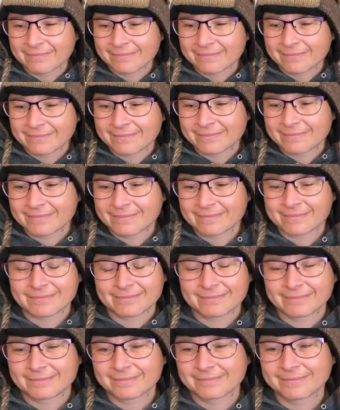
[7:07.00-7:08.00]

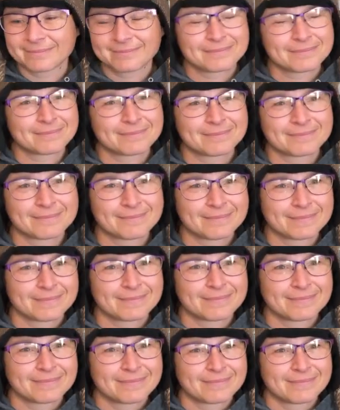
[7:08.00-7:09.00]

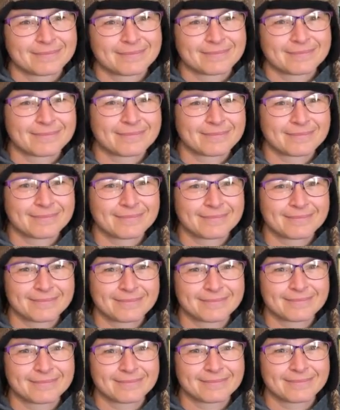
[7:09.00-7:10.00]

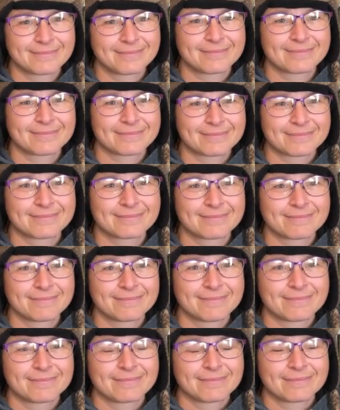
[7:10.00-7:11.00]

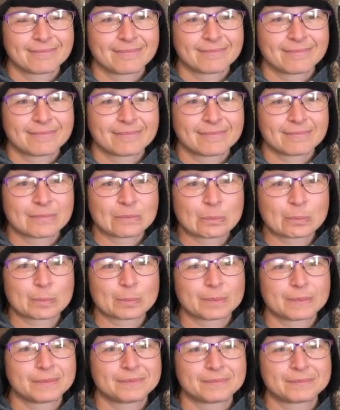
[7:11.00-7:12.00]

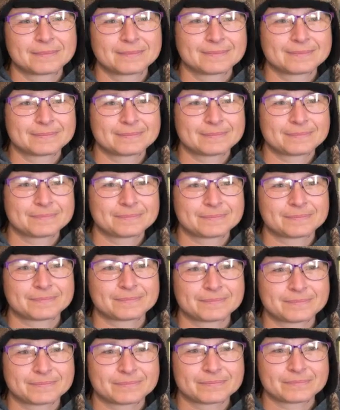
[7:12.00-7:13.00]

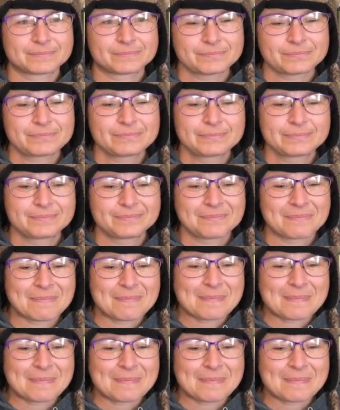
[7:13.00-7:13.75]
[no speech]